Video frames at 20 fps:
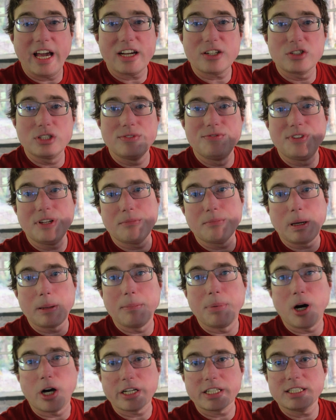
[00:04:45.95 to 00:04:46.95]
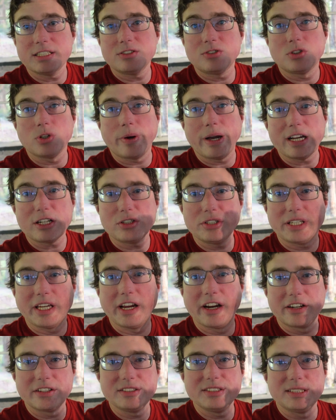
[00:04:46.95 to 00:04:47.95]
actually fit in my pocket, so I actually
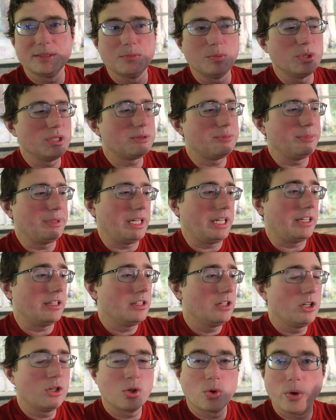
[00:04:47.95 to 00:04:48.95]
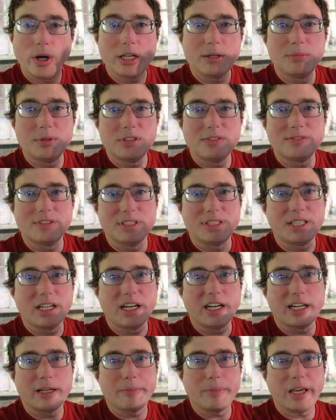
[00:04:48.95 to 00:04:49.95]
carry them with me quite a bit of the
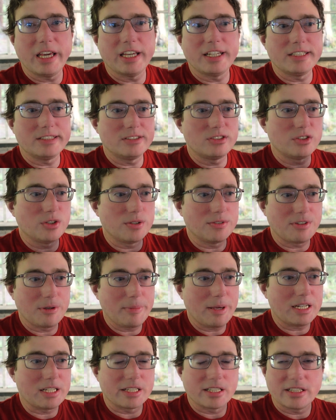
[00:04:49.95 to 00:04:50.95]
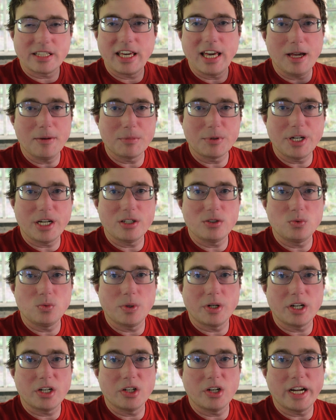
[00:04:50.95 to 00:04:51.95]
time. And so if I'm at a campground
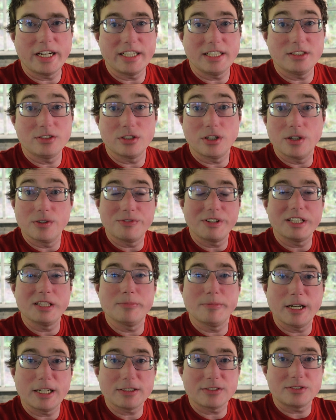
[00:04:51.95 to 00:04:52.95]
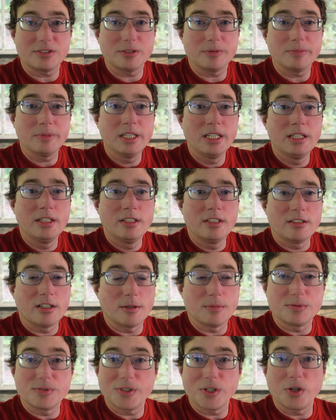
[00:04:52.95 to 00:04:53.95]
where I need to go find the bathroom
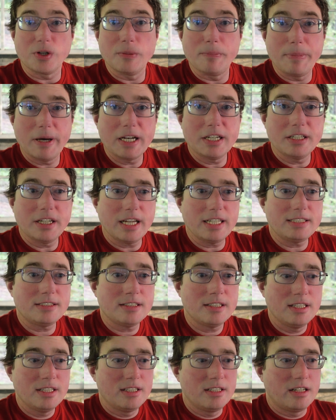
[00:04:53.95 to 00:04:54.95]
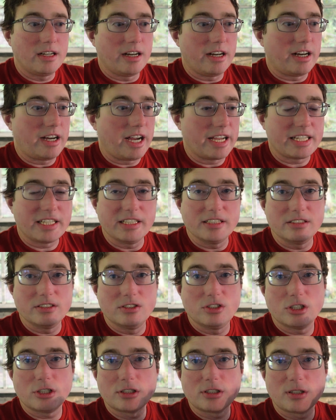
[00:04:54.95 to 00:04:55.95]
before I go to bed at night, I can
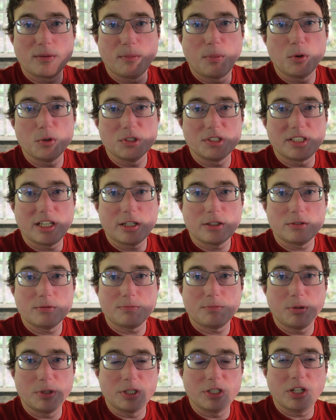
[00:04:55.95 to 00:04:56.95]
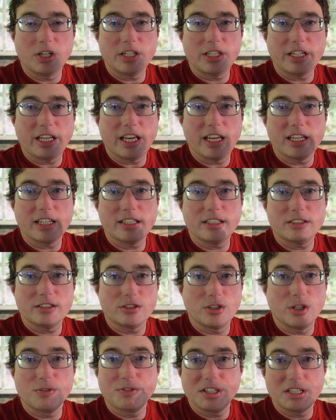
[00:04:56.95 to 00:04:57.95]
just pull this out, put it on,
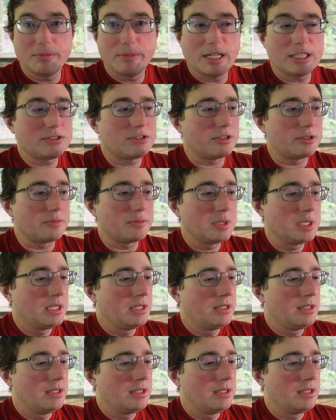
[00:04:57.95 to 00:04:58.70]
and go find the bathroom.